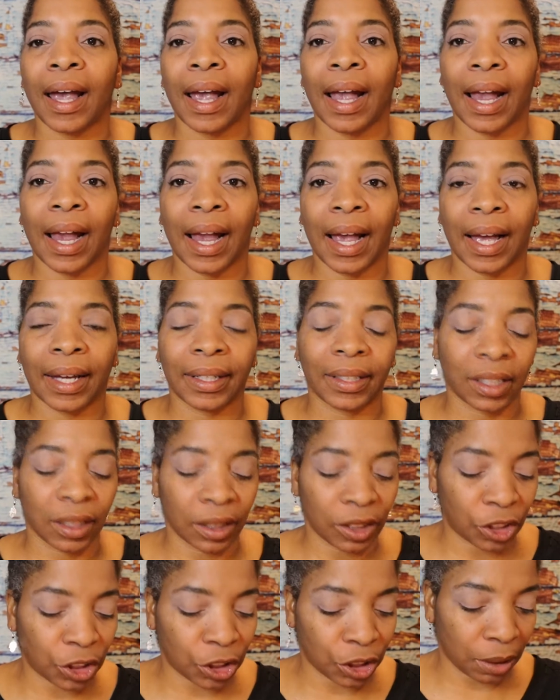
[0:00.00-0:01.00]

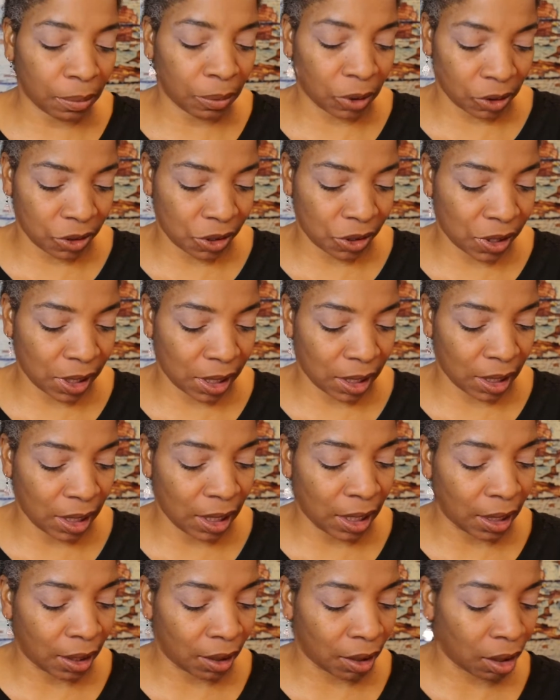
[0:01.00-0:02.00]
and shimmers in
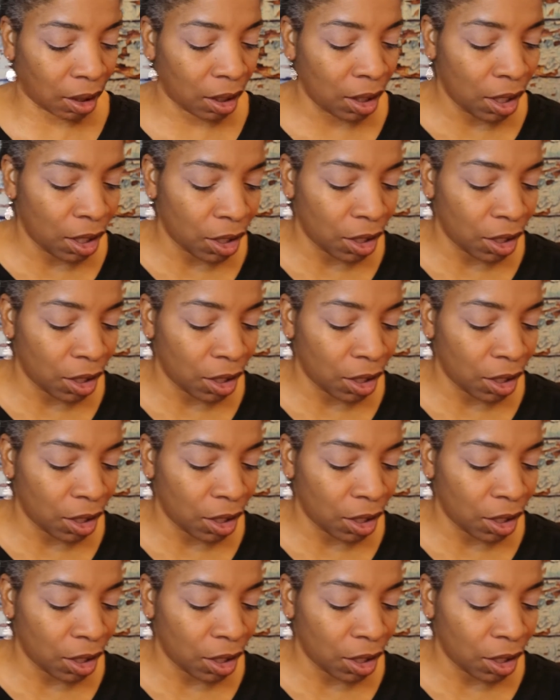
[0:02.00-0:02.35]
here.